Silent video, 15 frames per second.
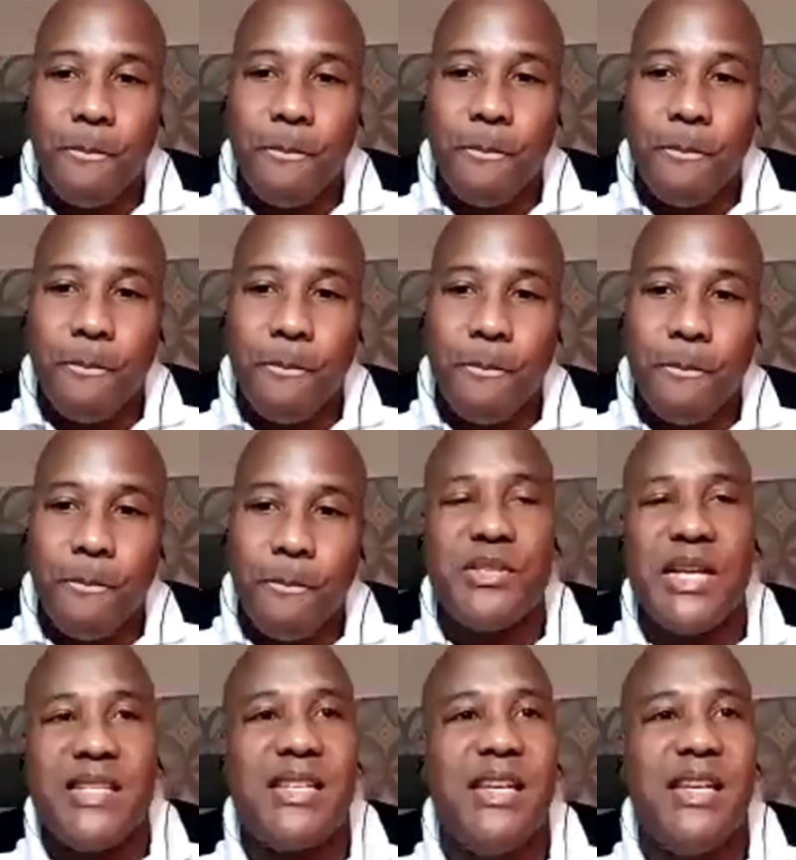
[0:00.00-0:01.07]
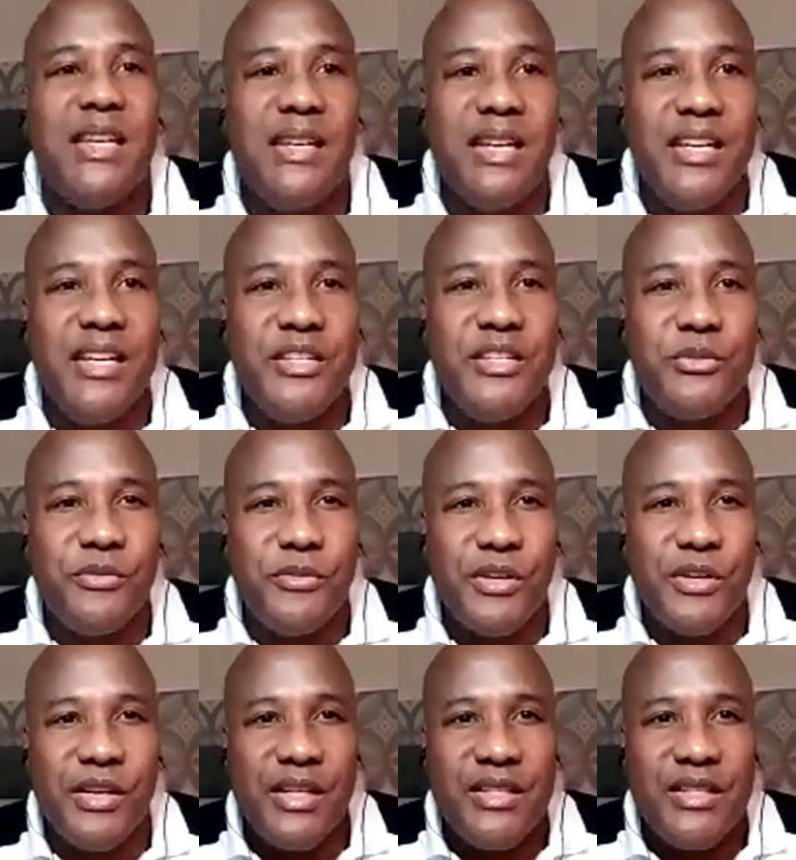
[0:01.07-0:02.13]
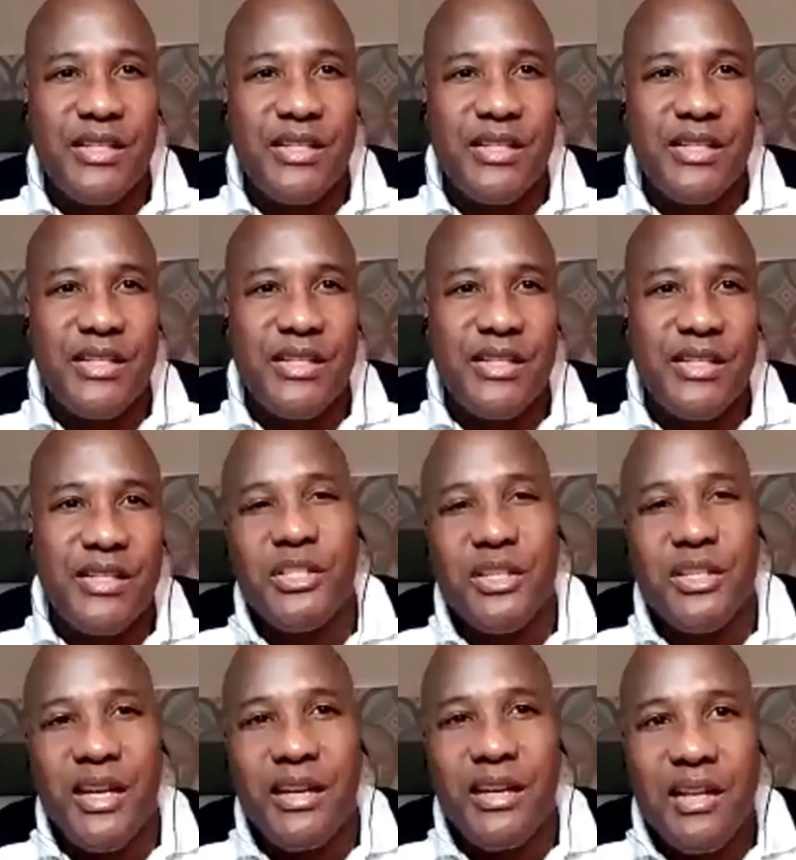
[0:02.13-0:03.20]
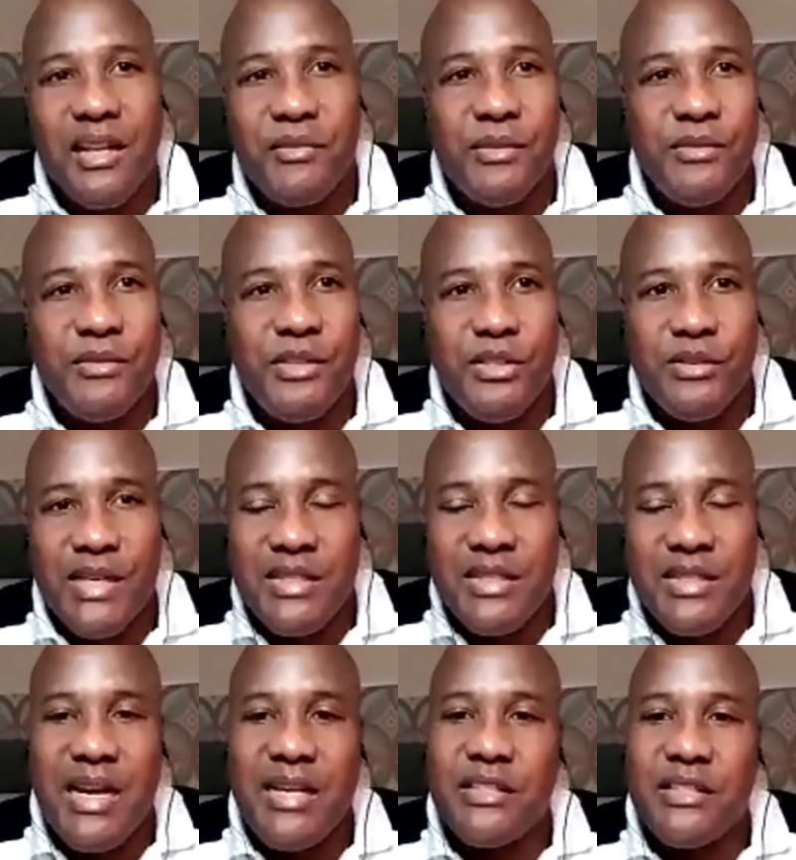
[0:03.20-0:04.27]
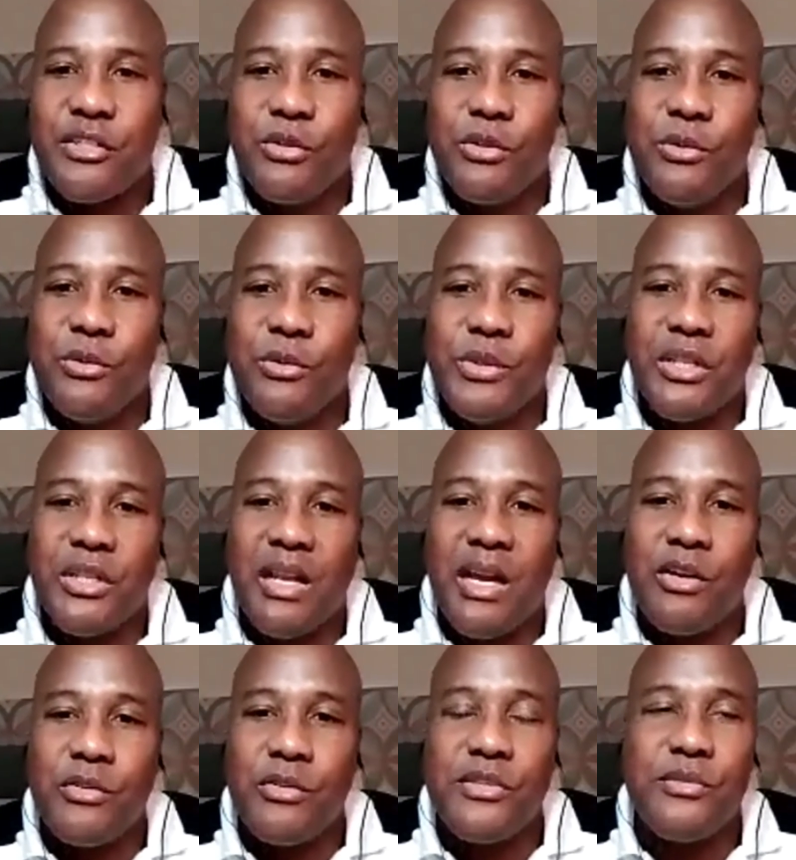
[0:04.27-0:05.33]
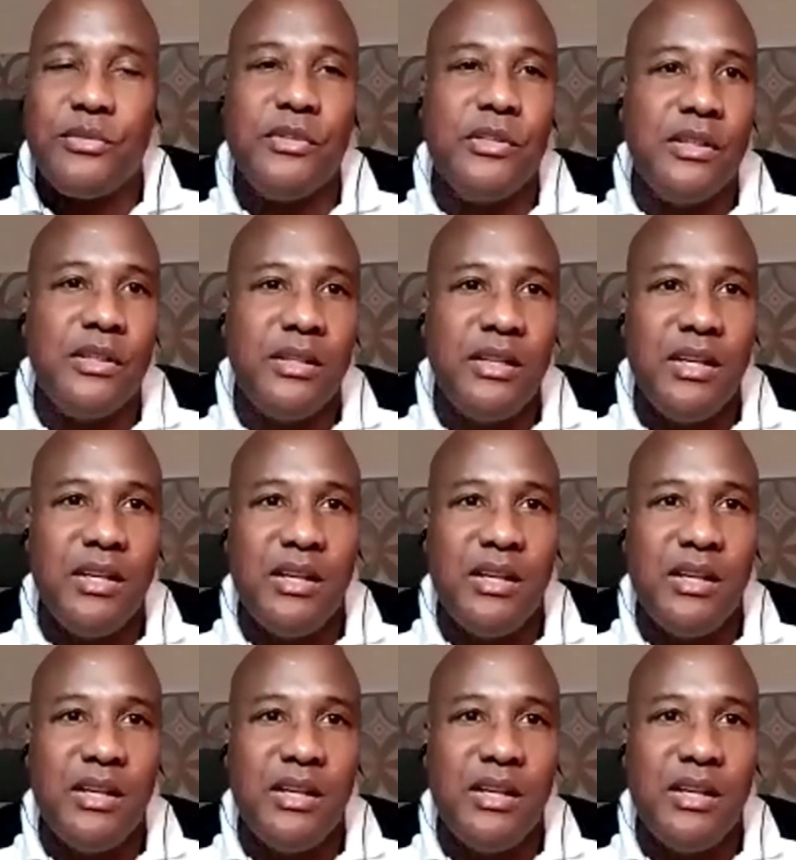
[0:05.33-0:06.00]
The person who's asking is referring to Section 911 of the US tax code, which allows for